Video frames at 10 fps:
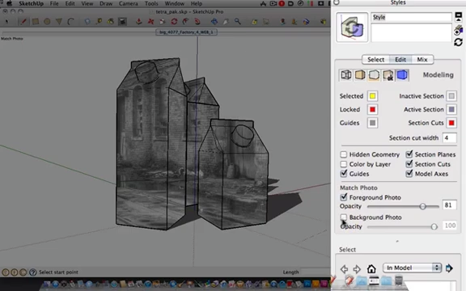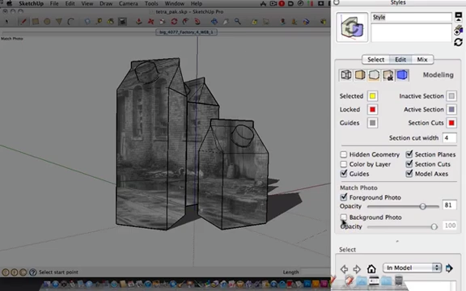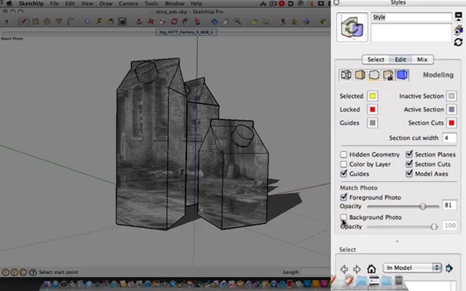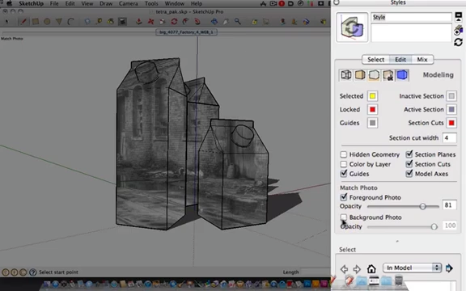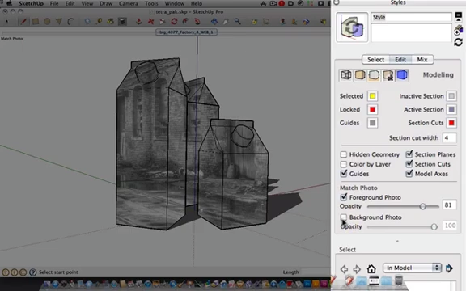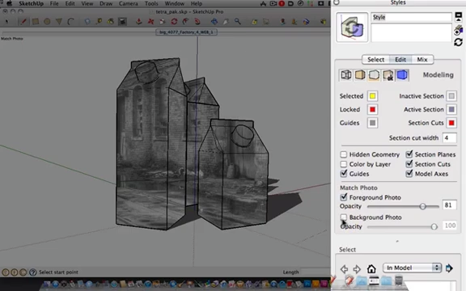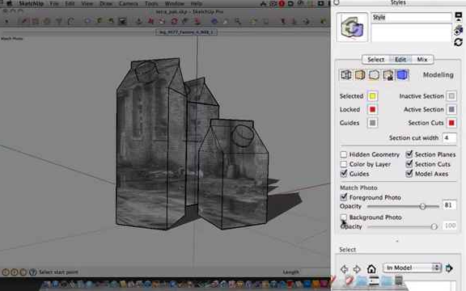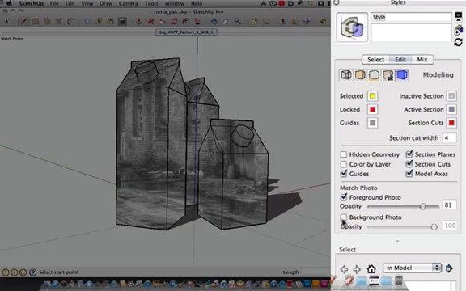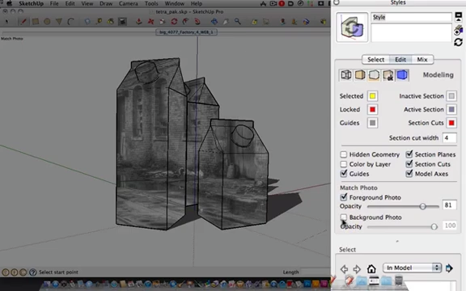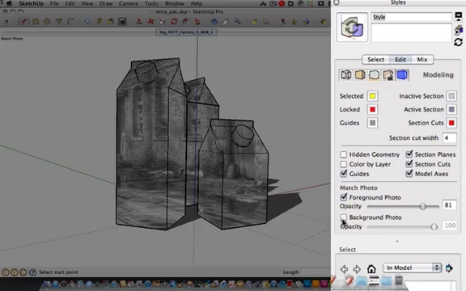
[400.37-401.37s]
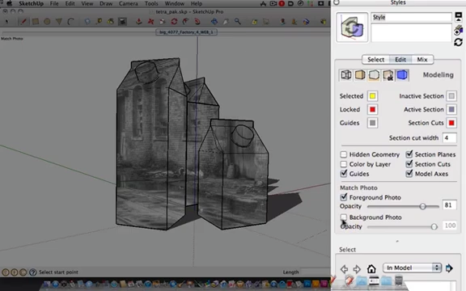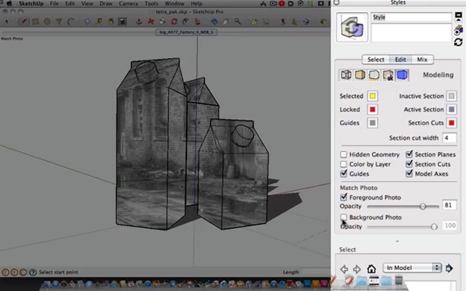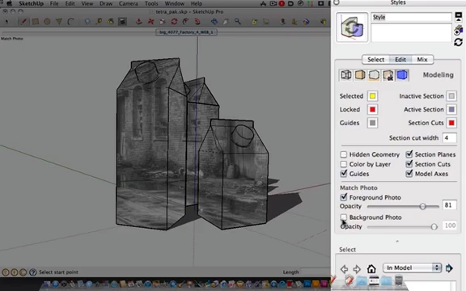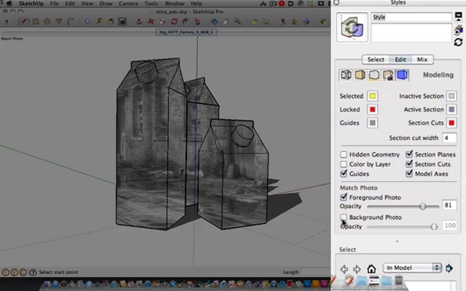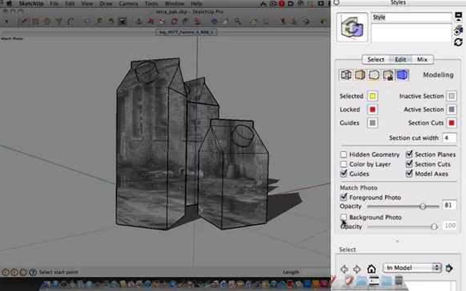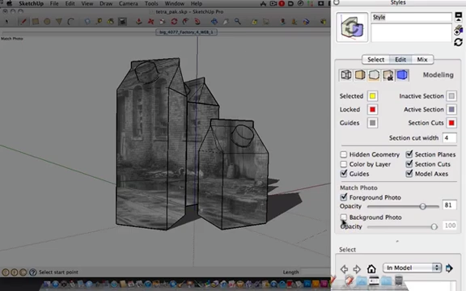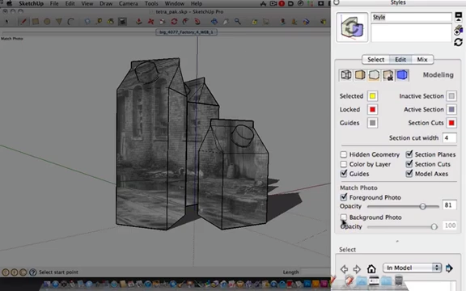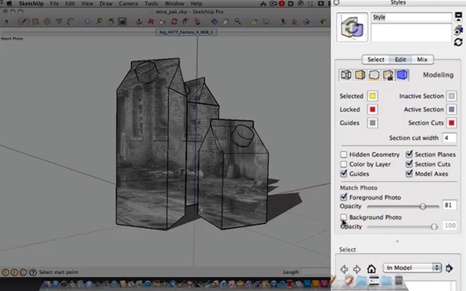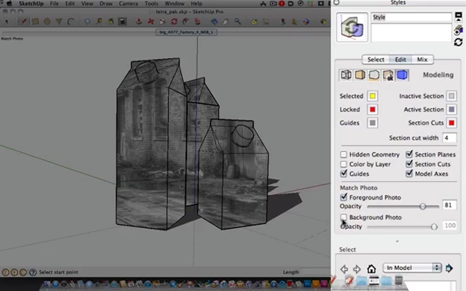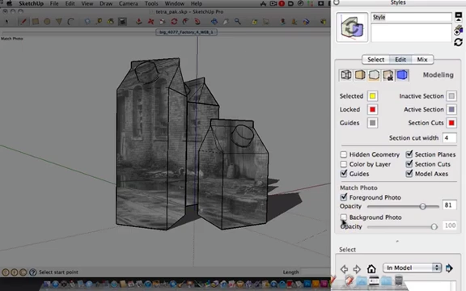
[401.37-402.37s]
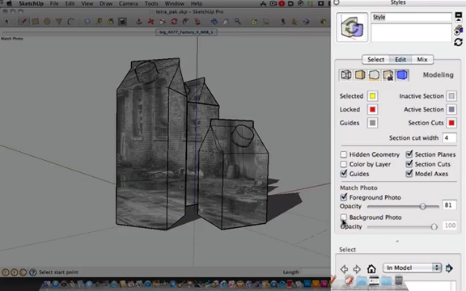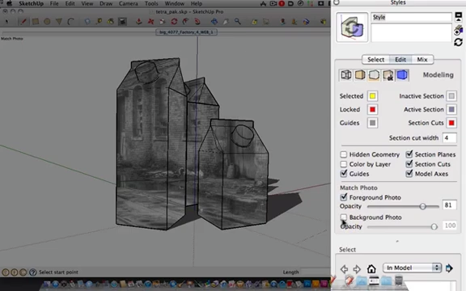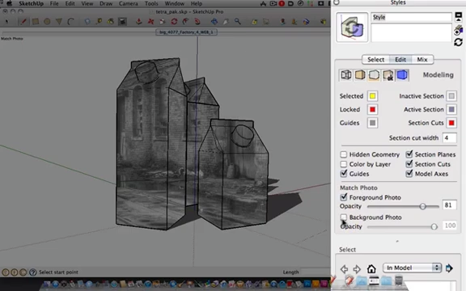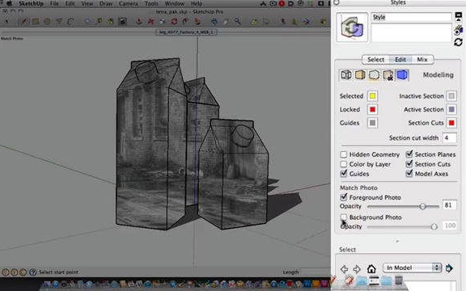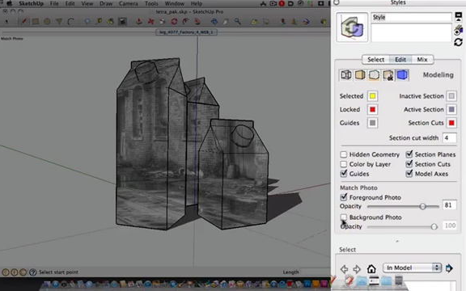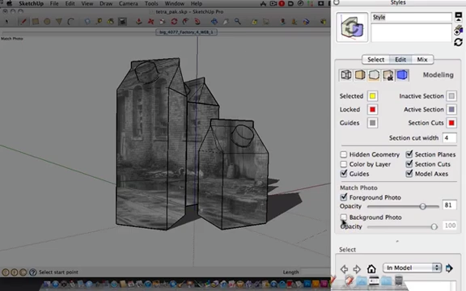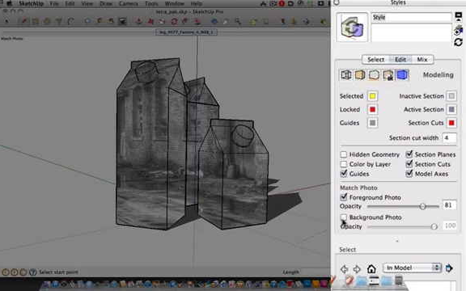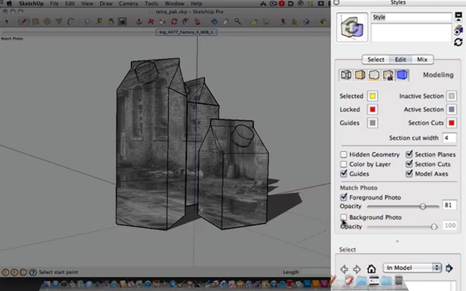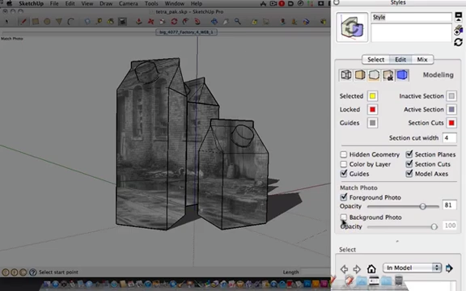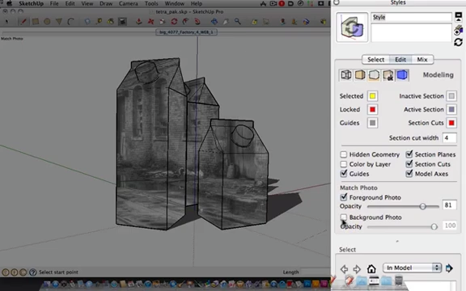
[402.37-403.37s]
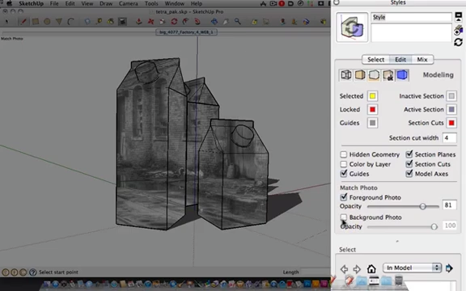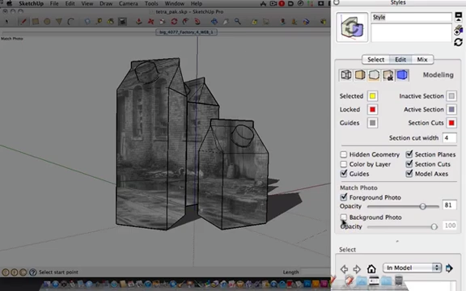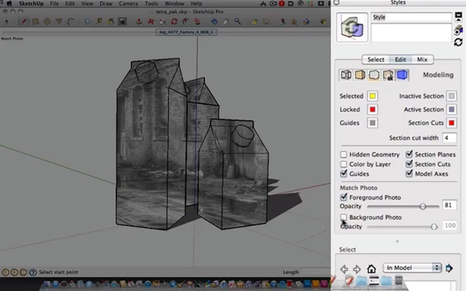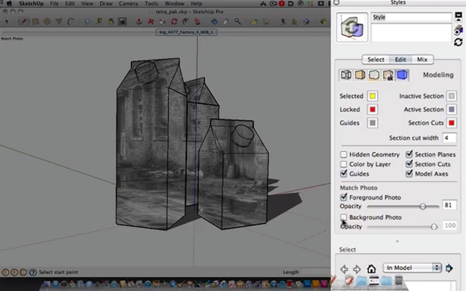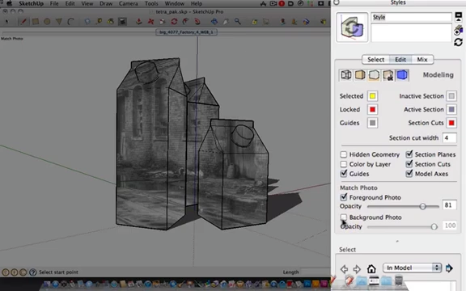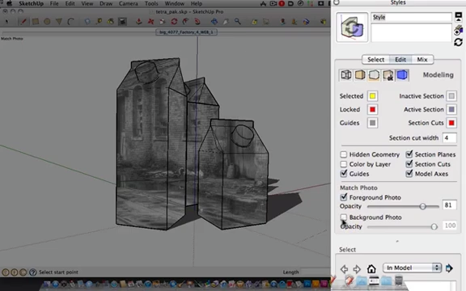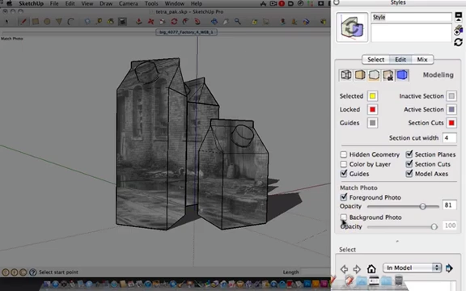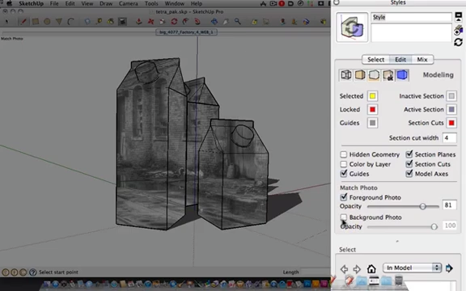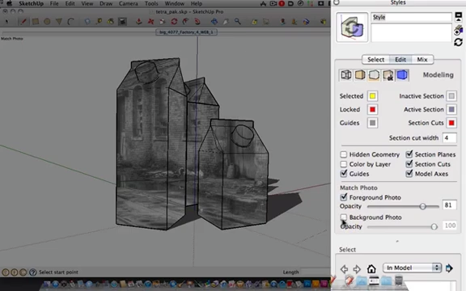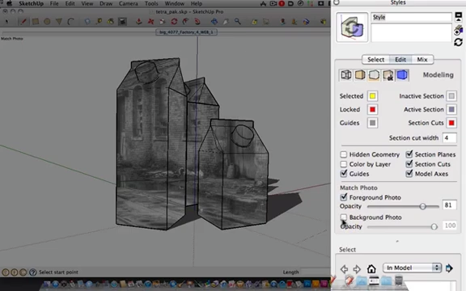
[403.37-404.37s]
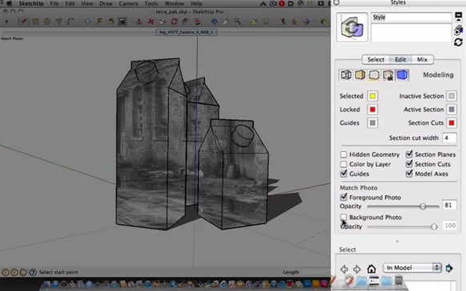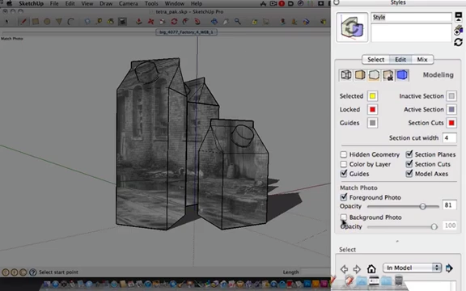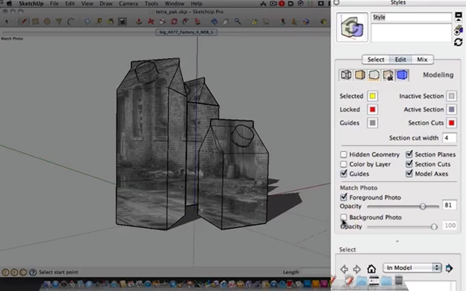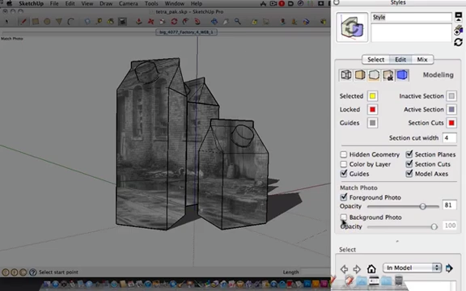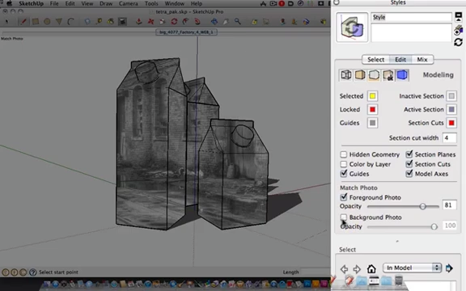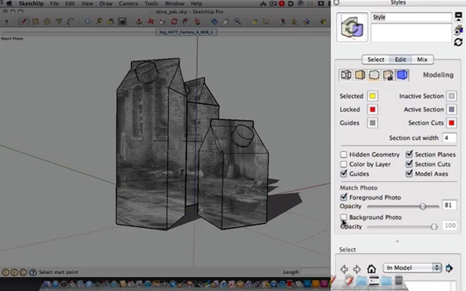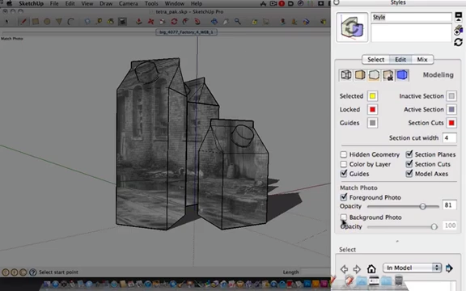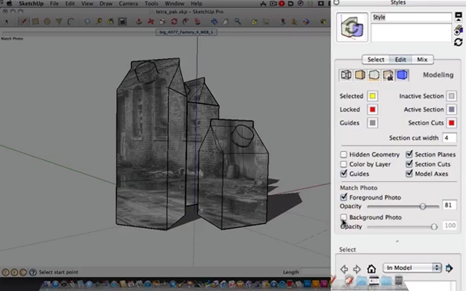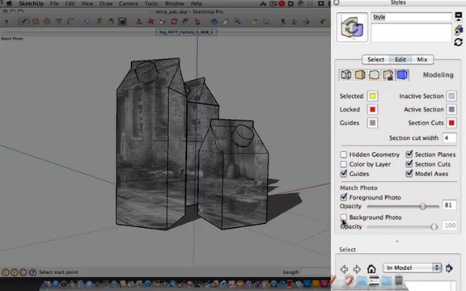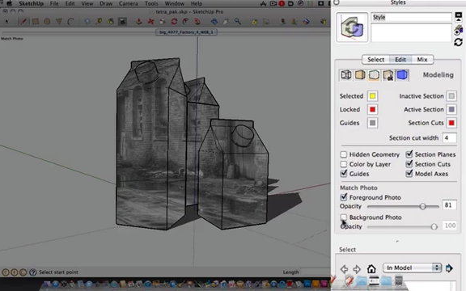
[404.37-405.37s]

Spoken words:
Nobody's mouth can be seen.